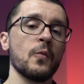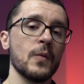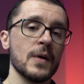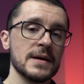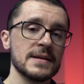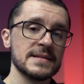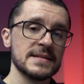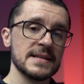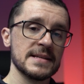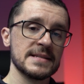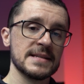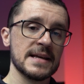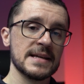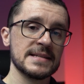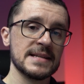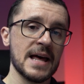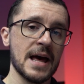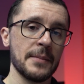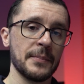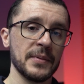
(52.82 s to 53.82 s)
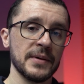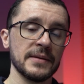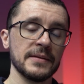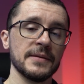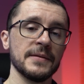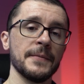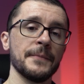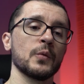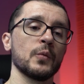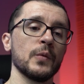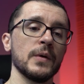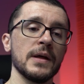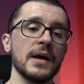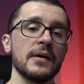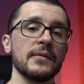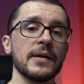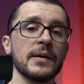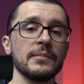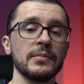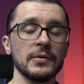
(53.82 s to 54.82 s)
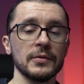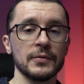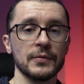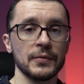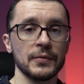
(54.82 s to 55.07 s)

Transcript: Once this has happened, we are able